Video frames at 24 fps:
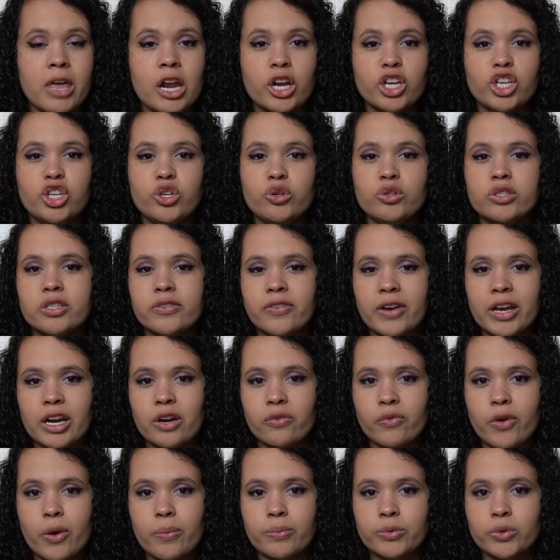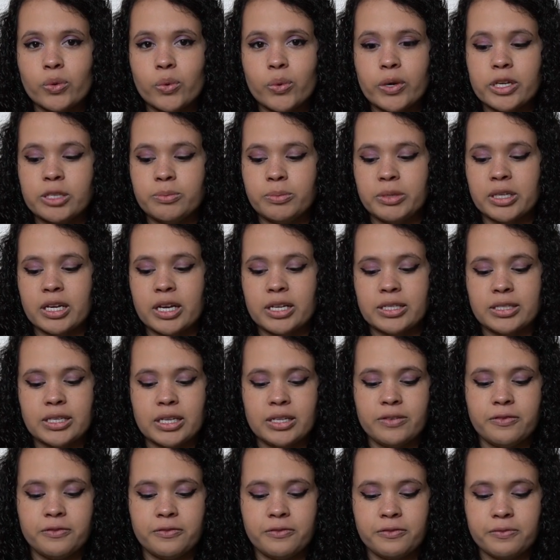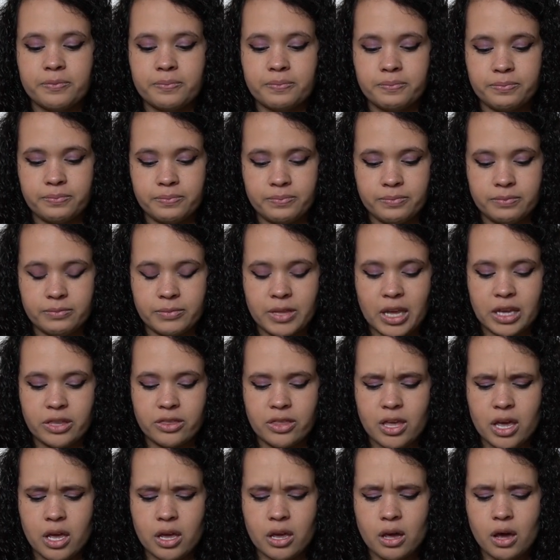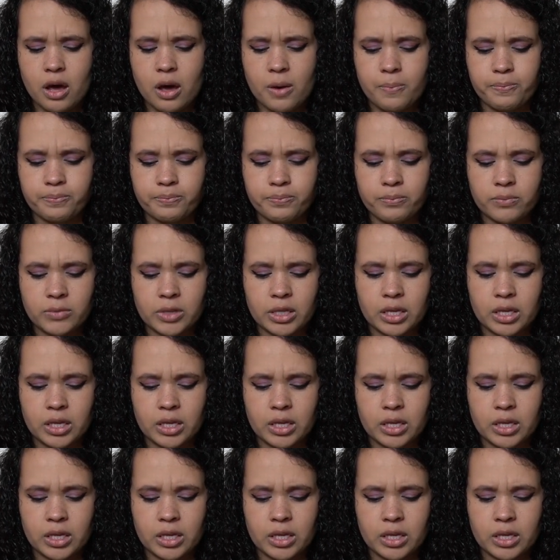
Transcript: not a huge fan of rope toys because they, like they, um,